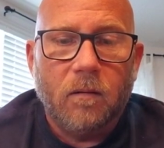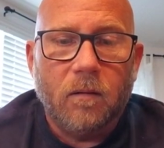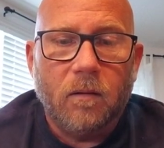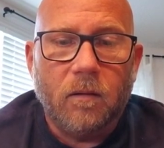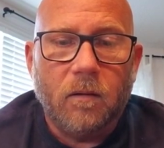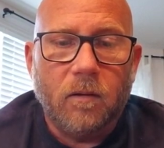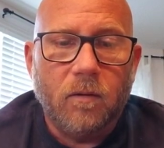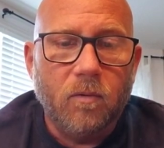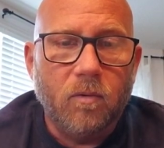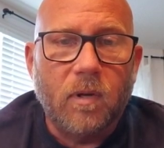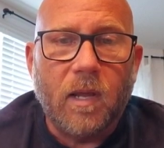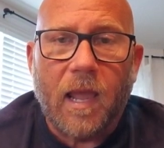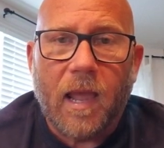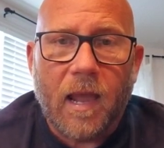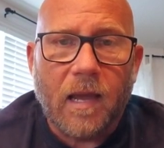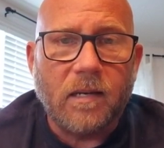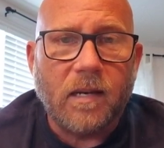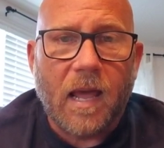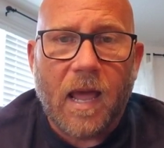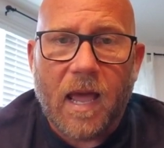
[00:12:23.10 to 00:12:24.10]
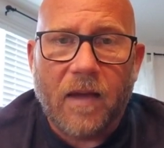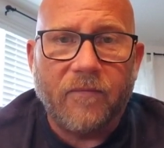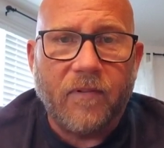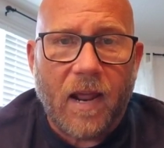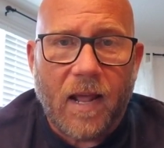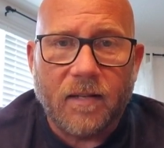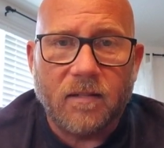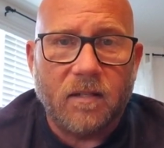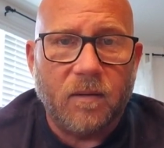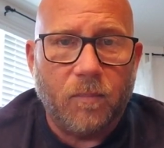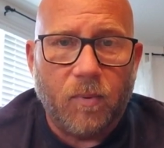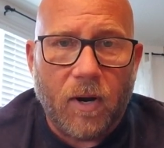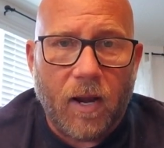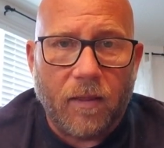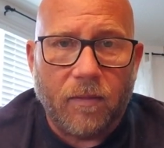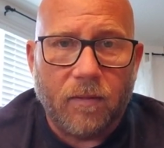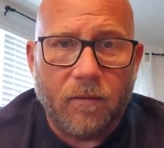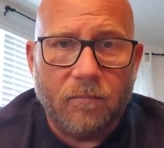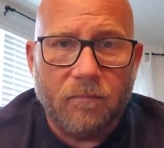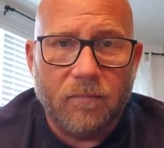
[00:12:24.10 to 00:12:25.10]
You can't have nasty
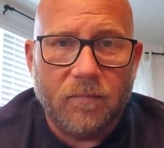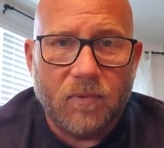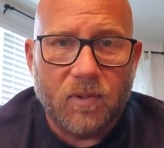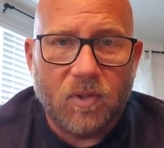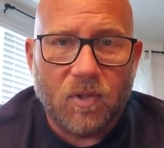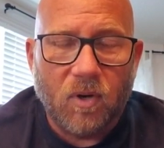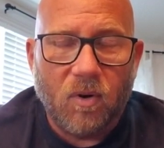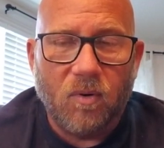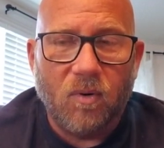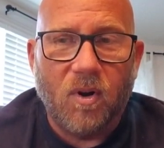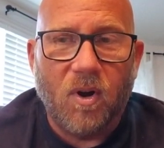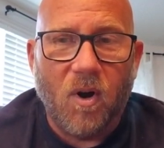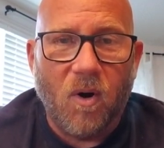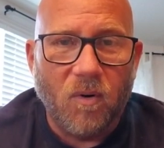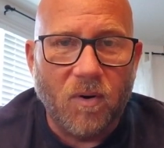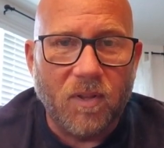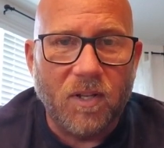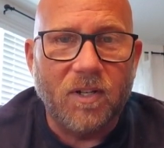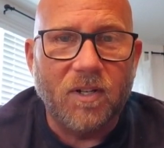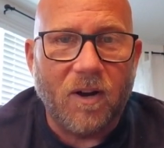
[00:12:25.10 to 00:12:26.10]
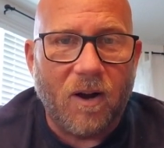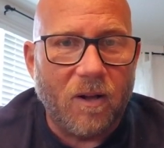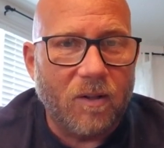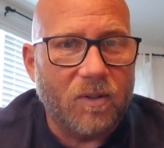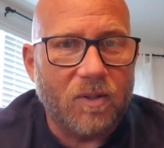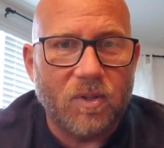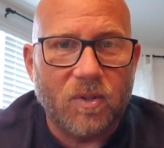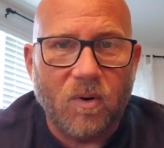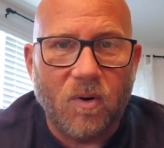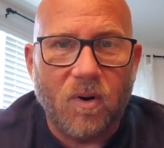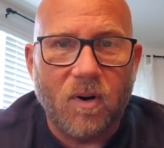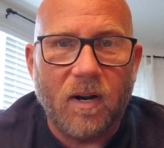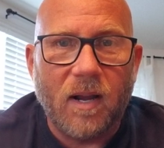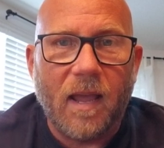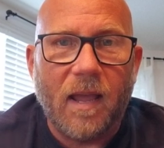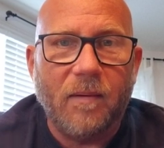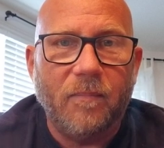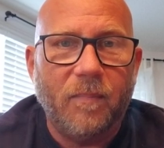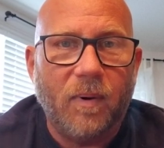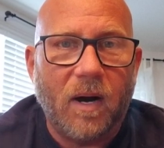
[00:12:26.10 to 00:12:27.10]
breath. So go to the dollar store
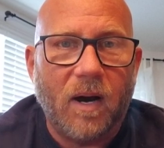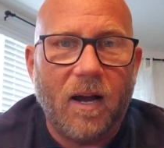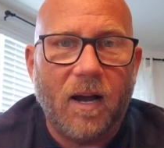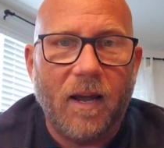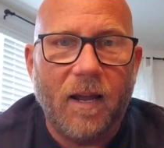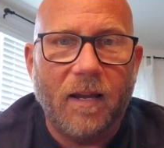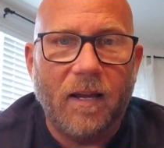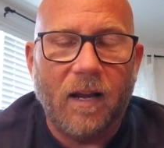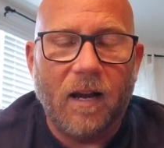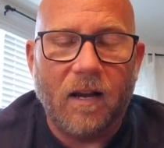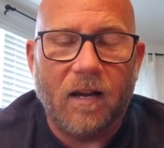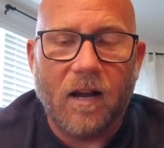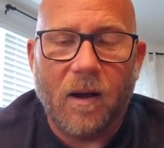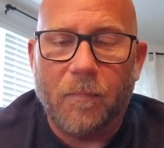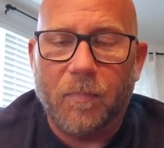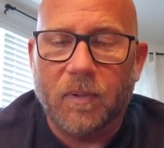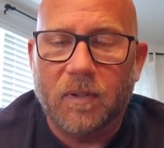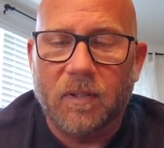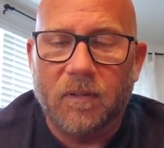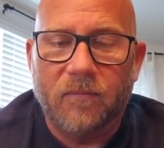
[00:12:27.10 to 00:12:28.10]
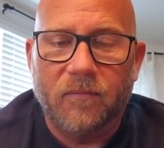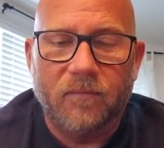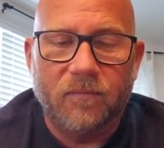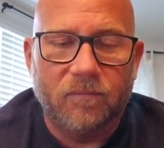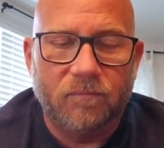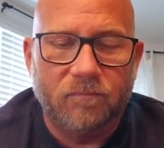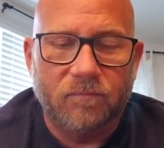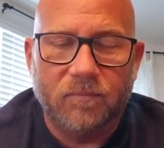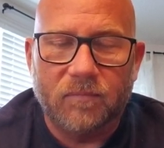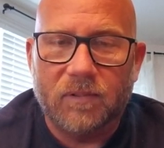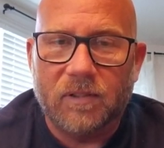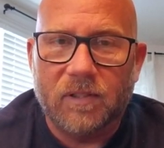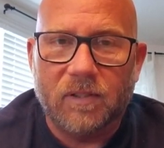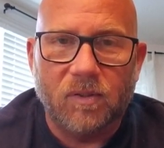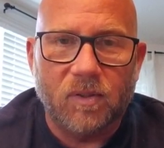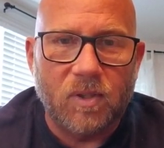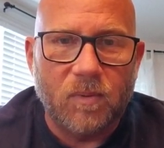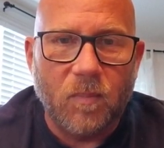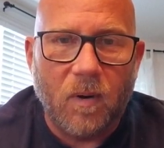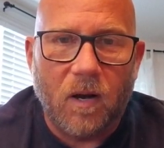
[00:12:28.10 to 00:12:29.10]
and buy a couple of little
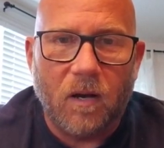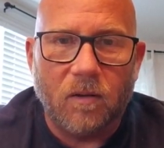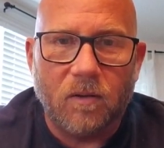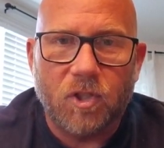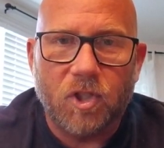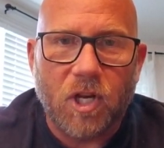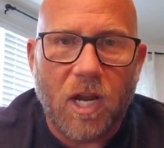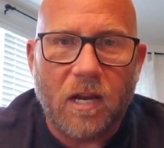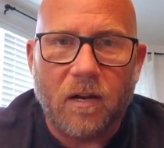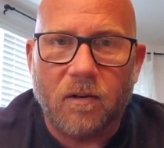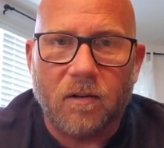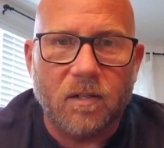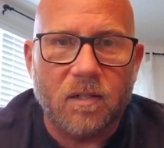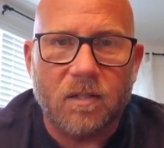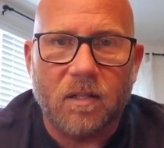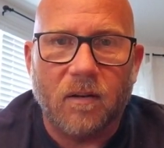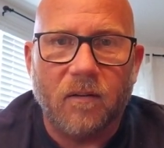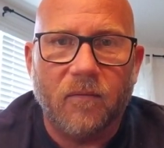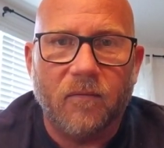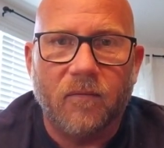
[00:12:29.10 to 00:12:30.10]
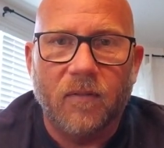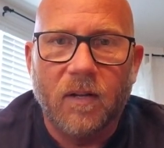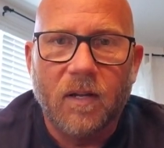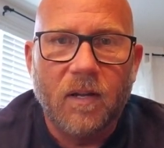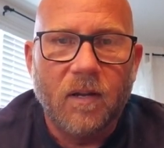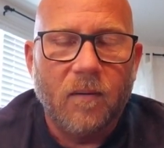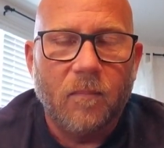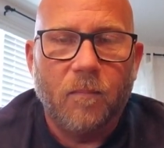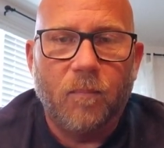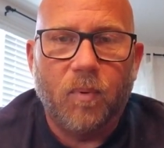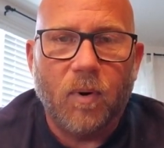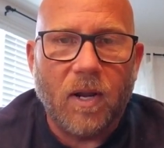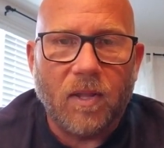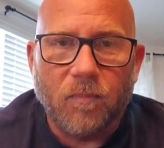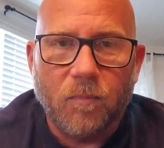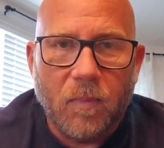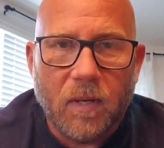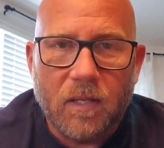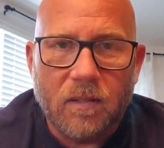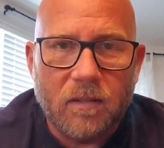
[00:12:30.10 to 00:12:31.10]
small shakers of breath
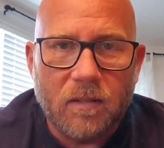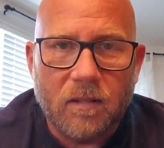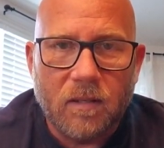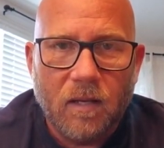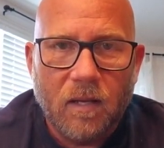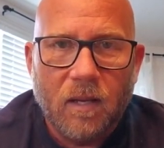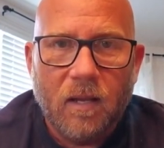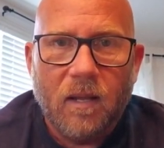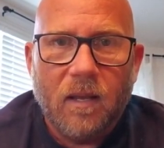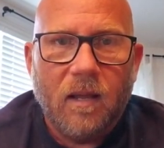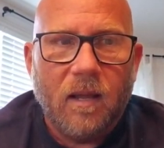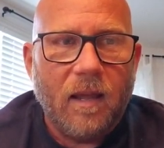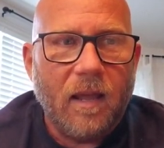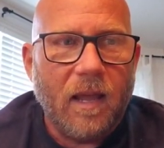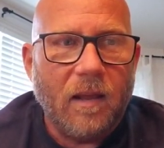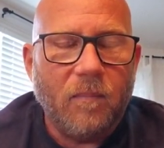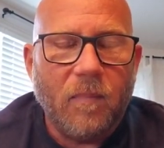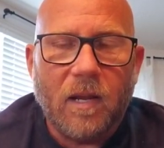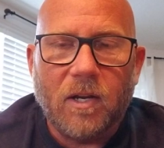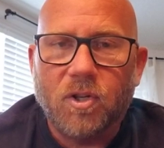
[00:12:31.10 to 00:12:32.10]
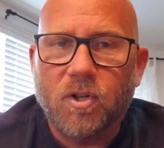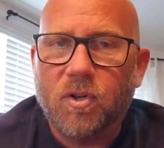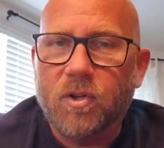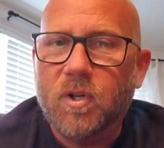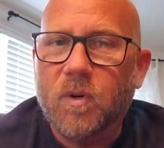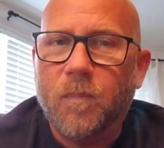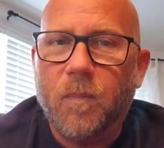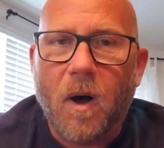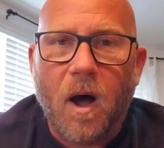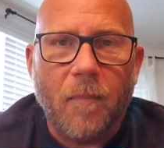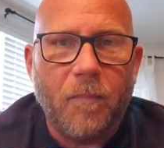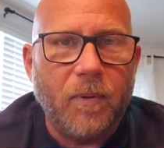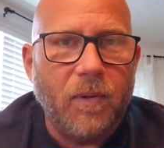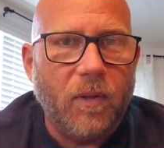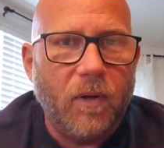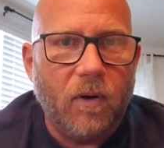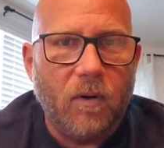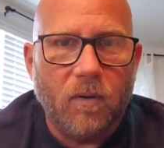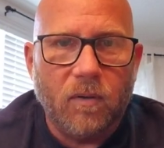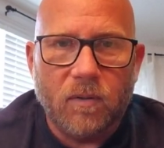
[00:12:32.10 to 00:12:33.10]
mints and make sure you pop in
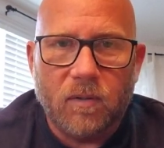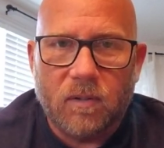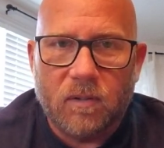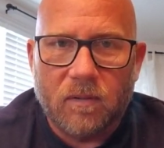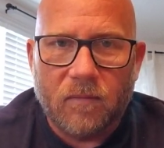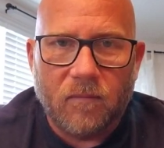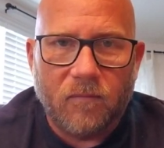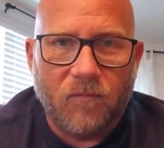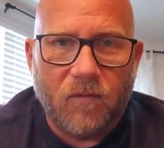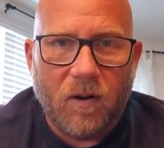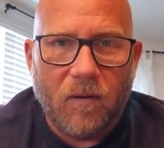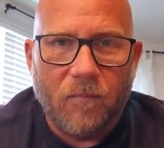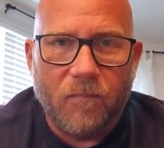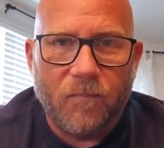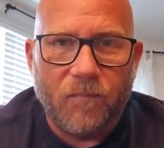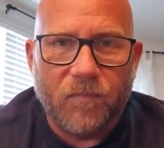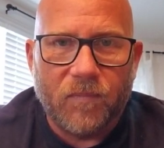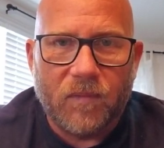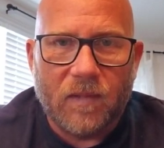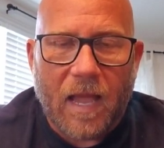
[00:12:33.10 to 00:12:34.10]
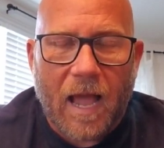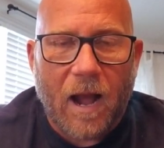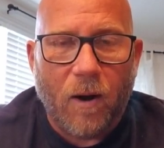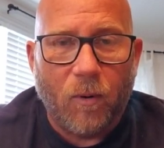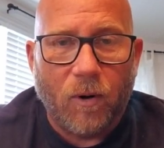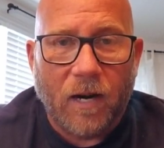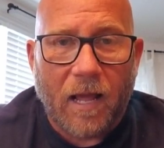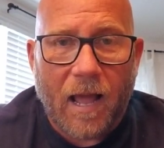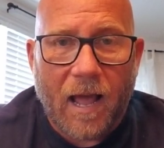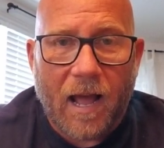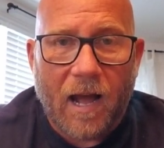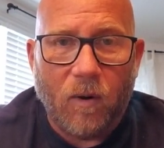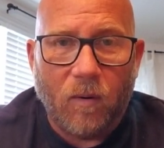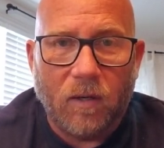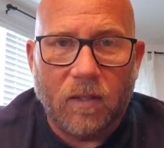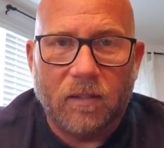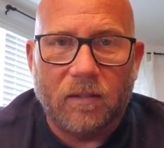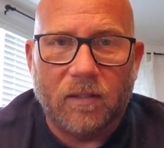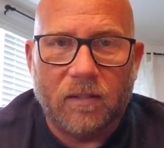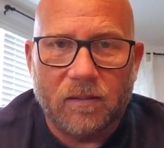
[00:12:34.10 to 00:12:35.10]
those from hour to
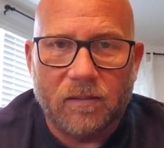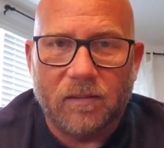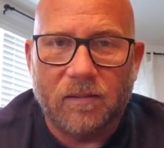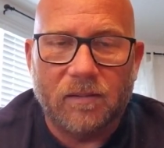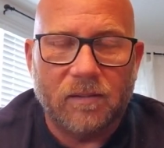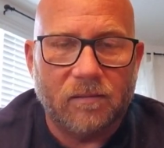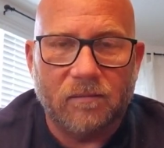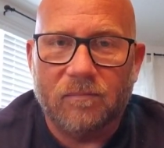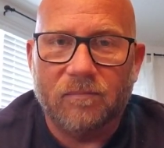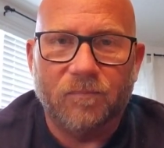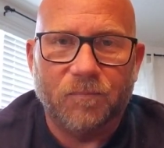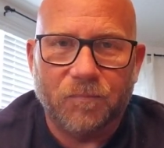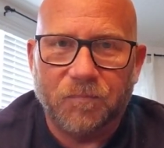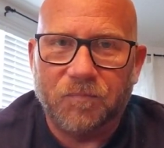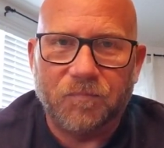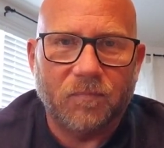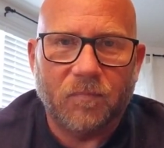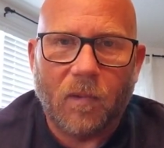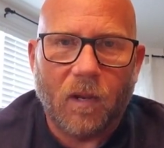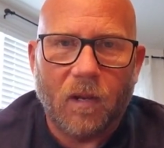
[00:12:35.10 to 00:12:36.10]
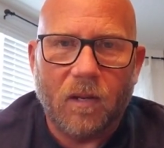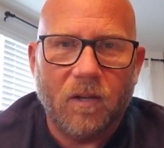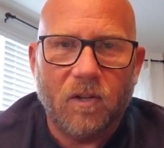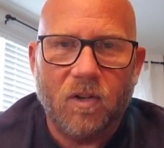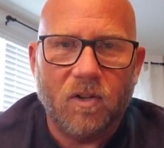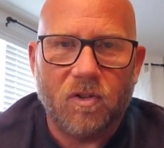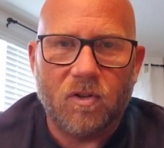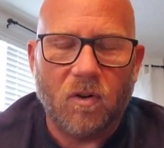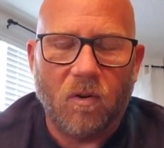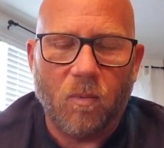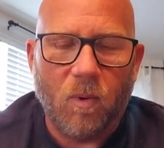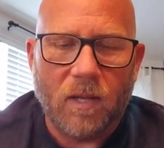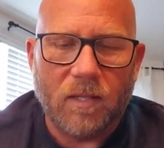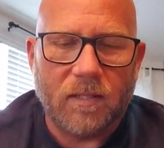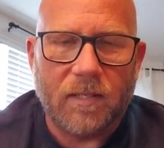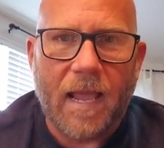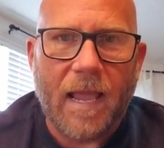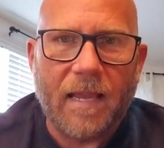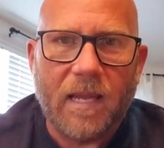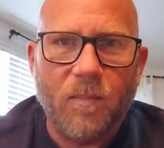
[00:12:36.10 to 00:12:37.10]
hour because you just don't want
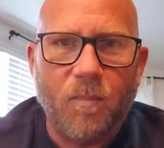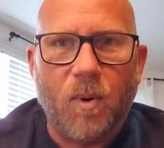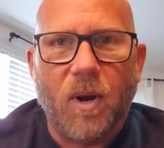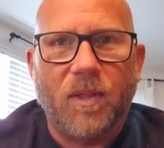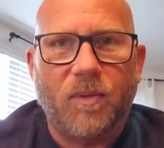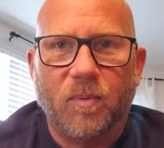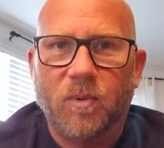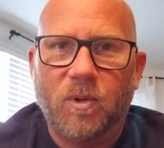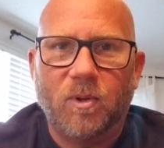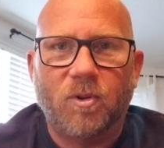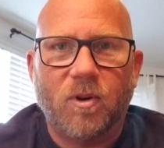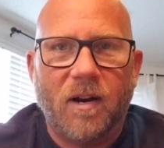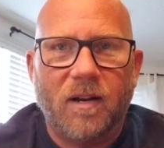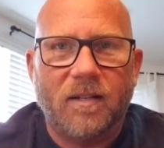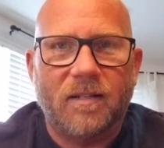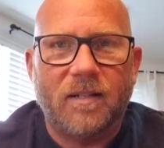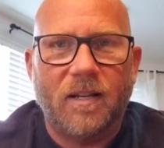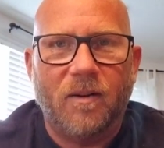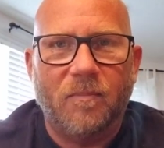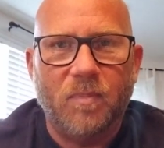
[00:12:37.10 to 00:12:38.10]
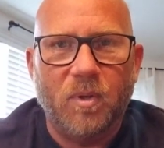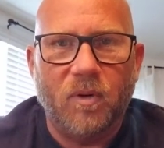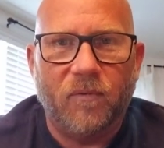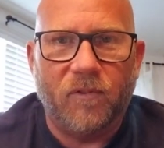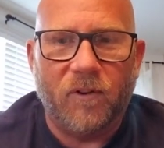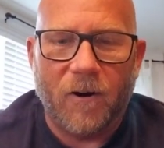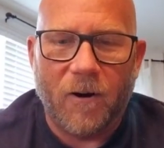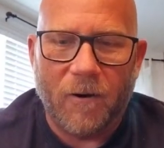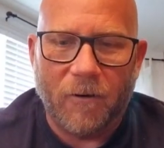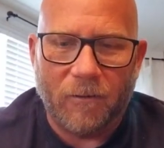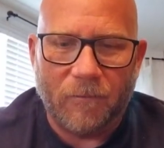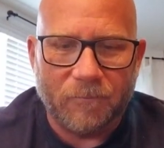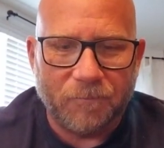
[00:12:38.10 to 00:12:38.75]
skanky breath when you're trying to sell beautiful art.